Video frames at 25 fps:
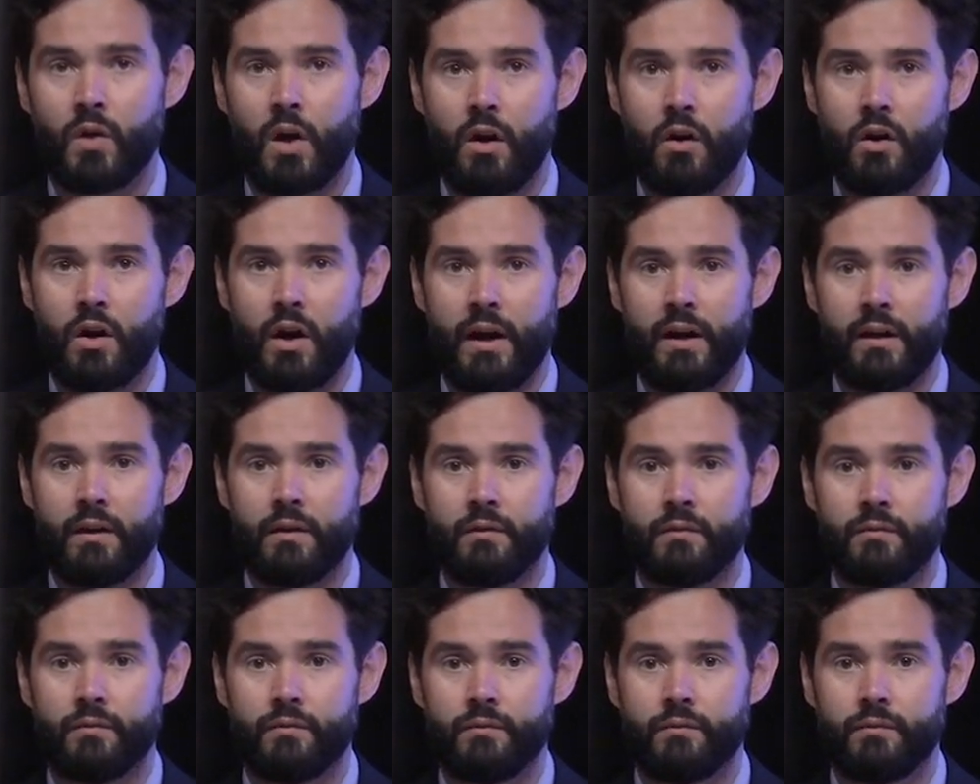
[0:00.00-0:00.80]
Okay.
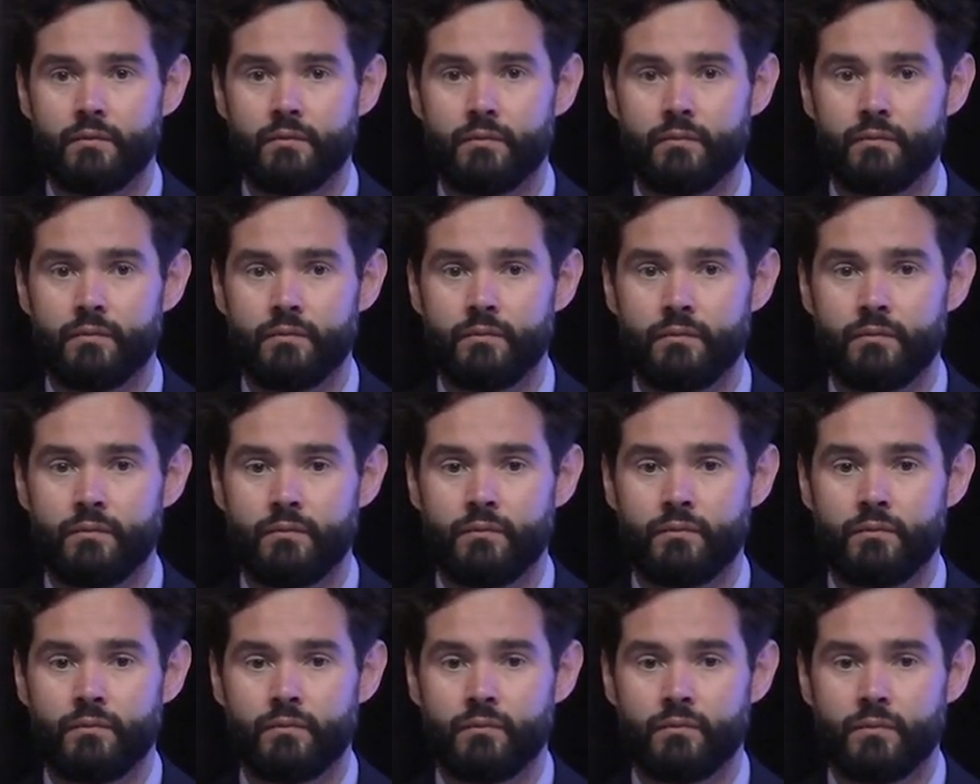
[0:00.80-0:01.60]

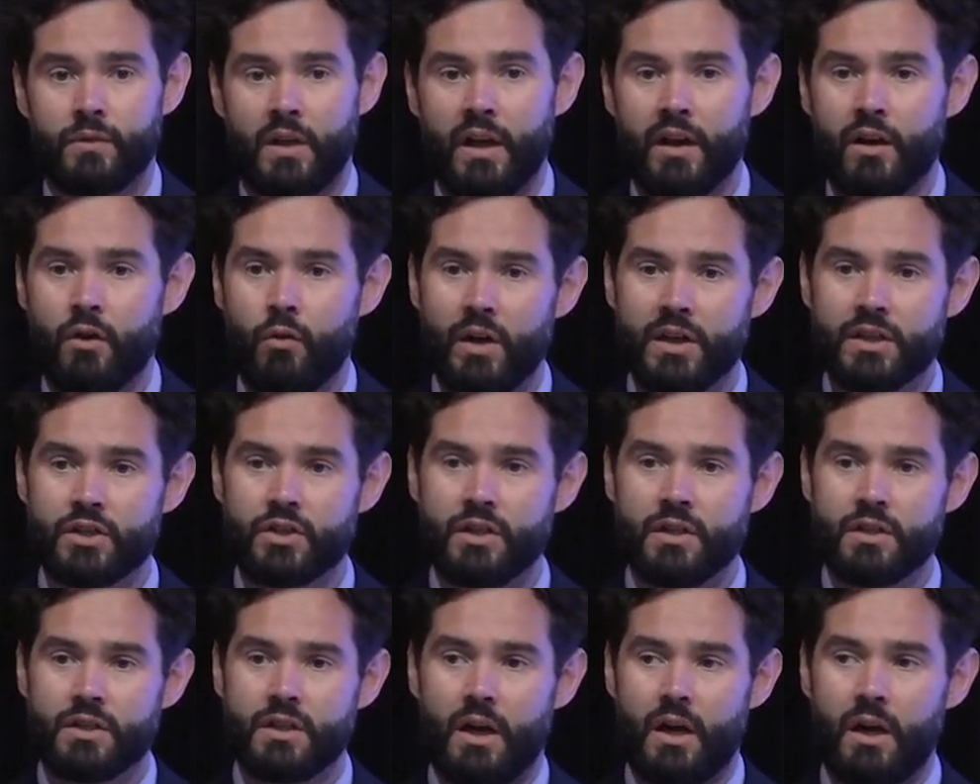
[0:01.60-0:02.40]
Any
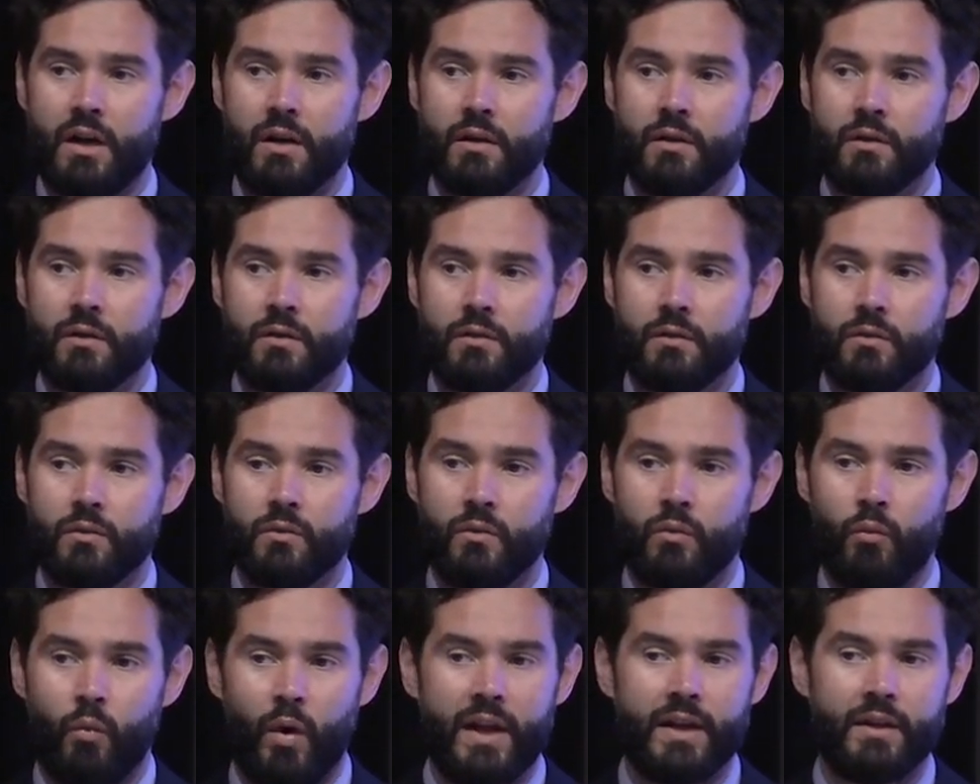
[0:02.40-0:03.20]
questions on
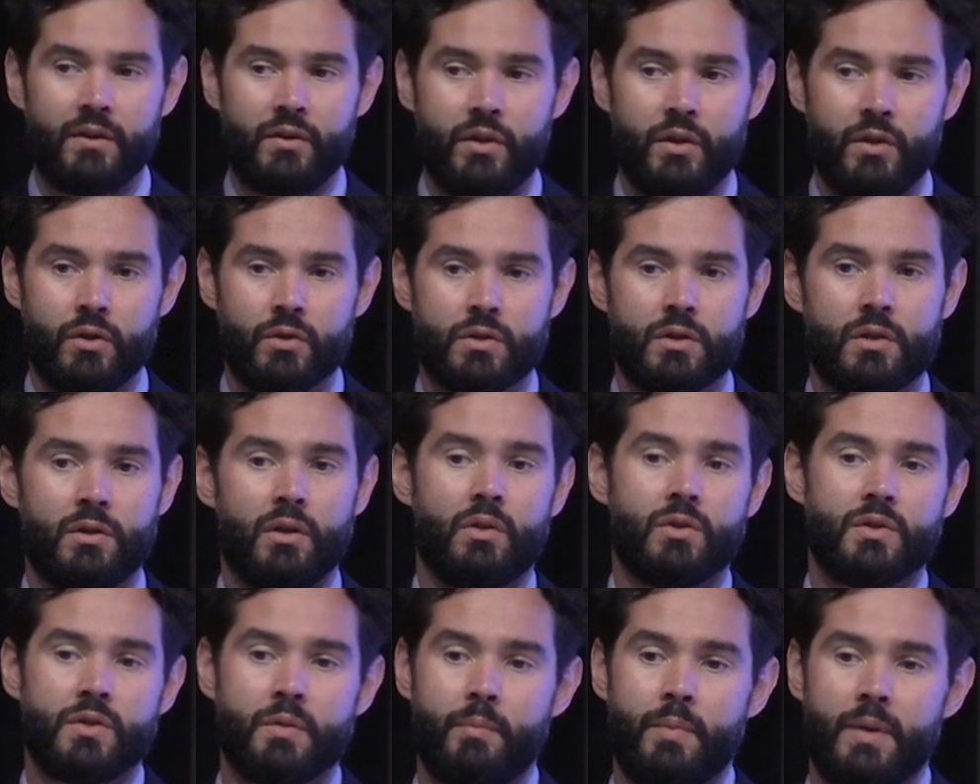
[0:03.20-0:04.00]
when to use
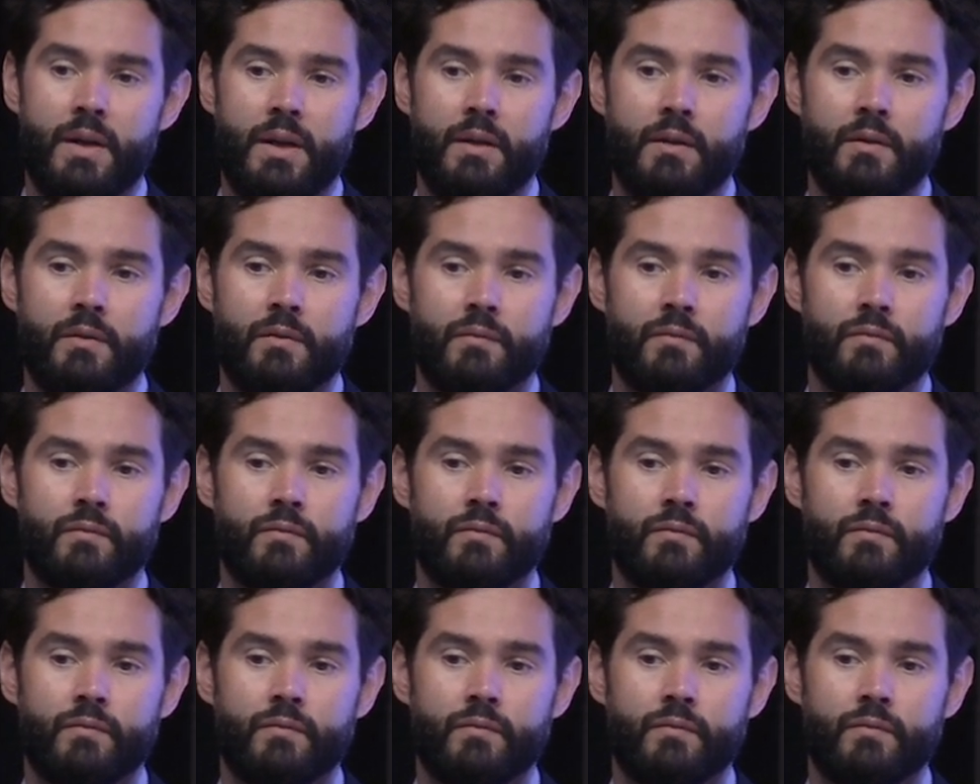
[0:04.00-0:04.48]
clozapine?